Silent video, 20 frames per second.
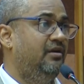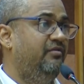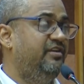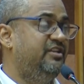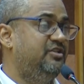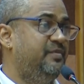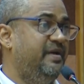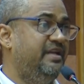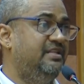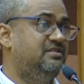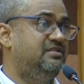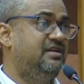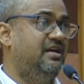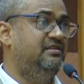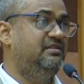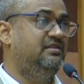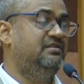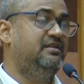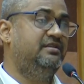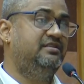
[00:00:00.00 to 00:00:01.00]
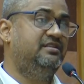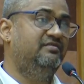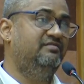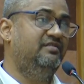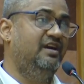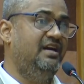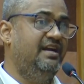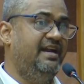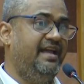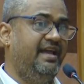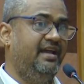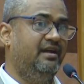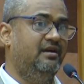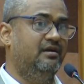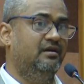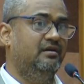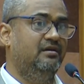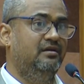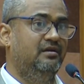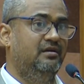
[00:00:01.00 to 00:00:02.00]
which means that the system
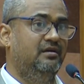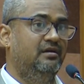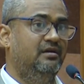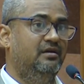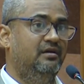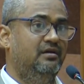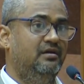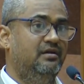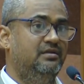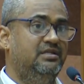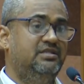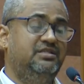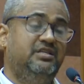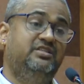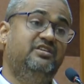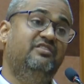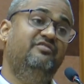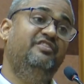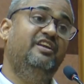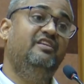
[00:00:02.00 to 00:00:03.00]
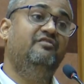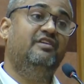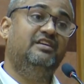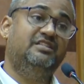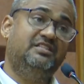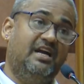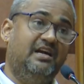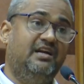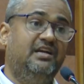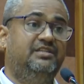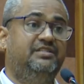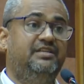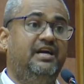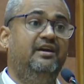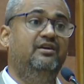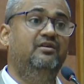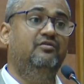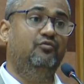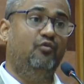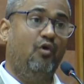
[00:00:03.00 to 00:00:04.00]
will first
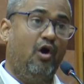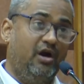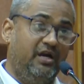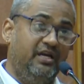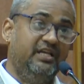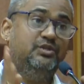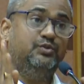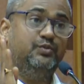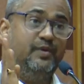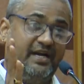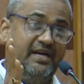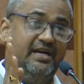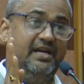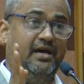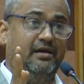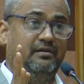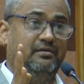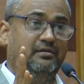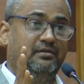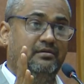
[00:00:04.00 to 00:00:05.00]
understand what is vendor,